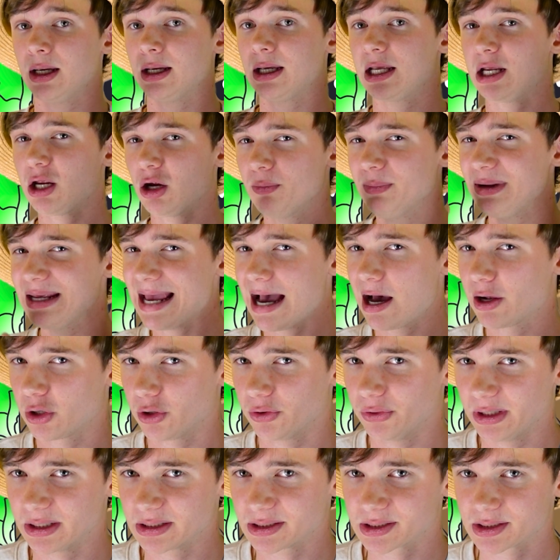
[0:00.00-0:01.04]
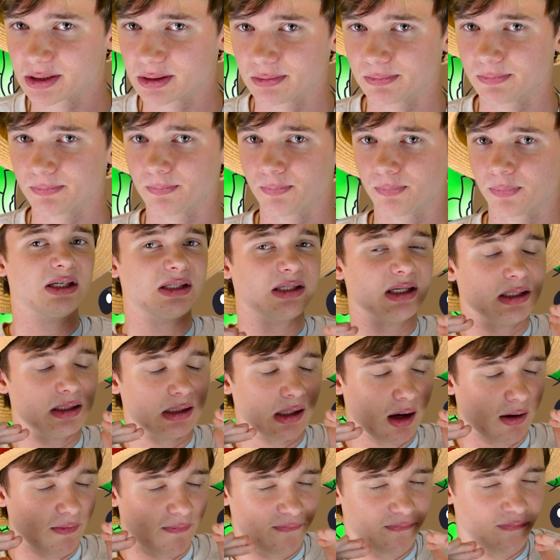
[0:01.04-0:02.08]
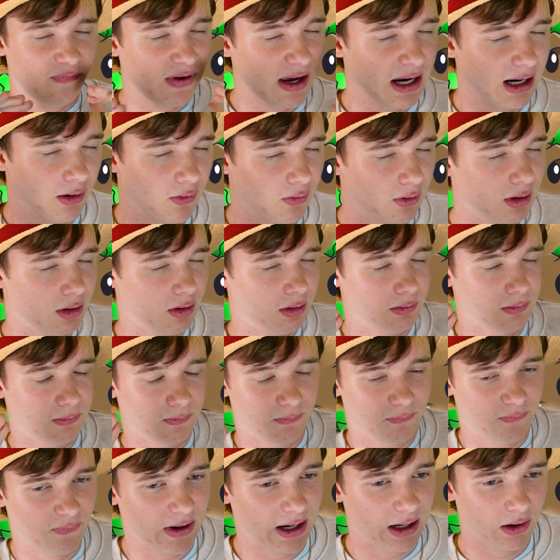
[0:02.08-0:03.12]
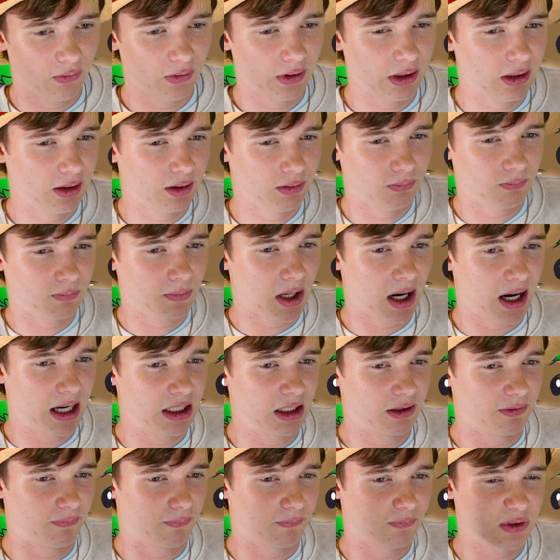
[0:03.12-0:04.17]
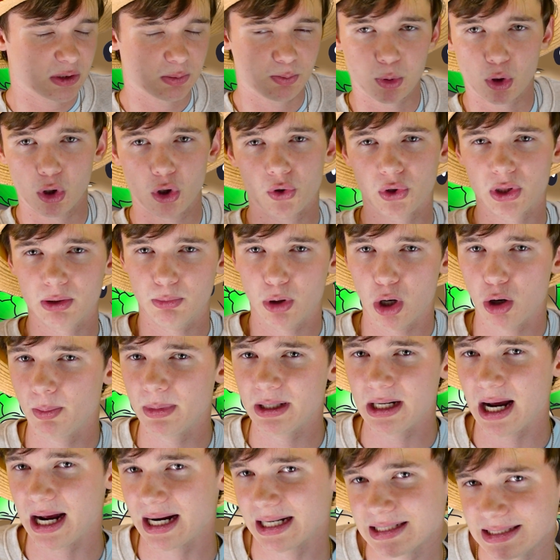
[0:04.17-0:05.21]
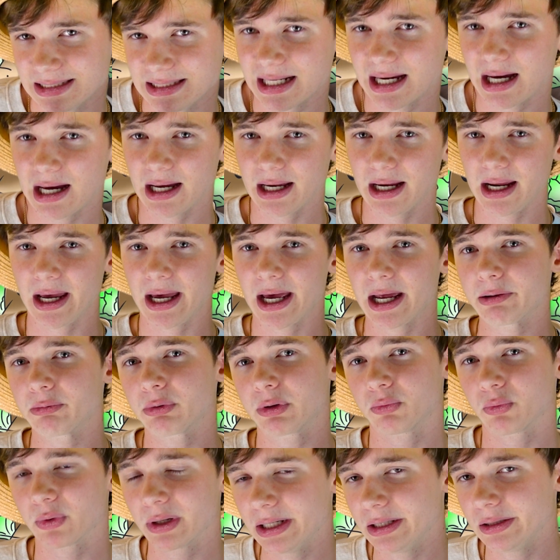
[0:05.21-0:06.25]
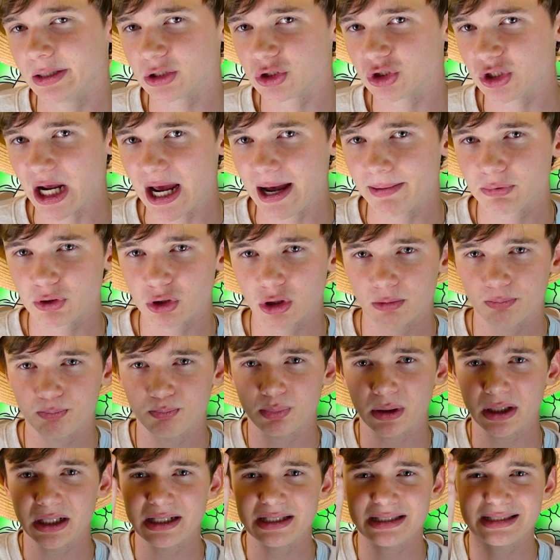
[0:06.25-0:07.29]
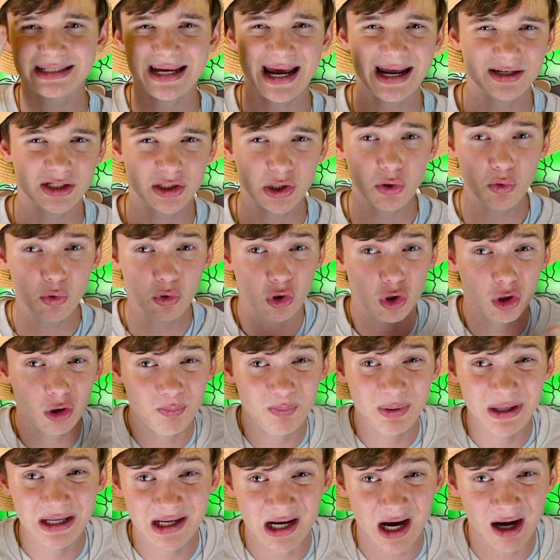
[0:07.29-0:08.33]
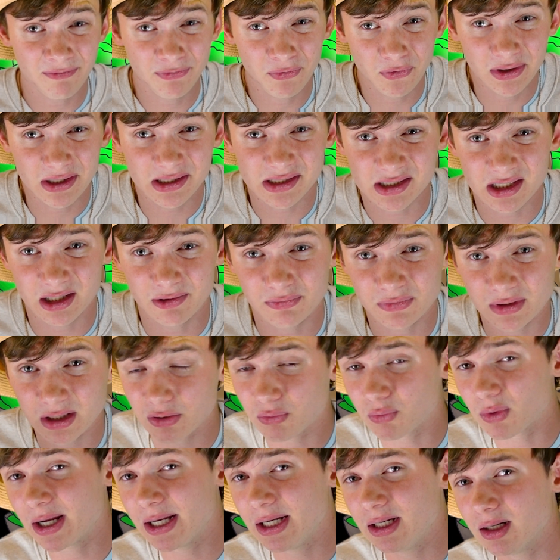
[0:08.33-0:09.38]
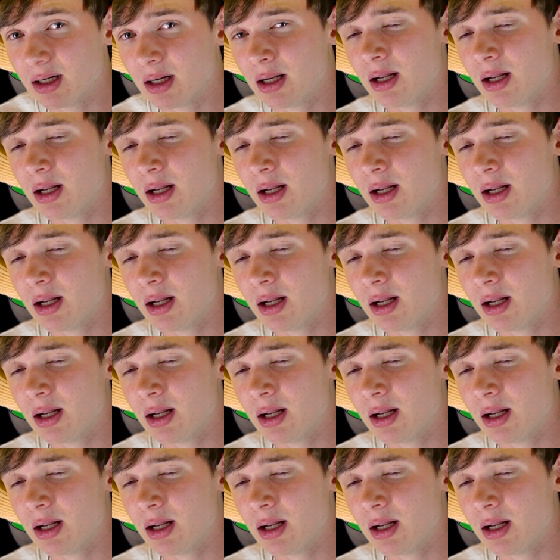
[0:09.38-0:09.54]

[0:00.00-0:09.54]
Hear me out on this. This is a very, very kind of spur-of-the-moment idea I had when reading the chapter, but his tattoo could be covering something, right?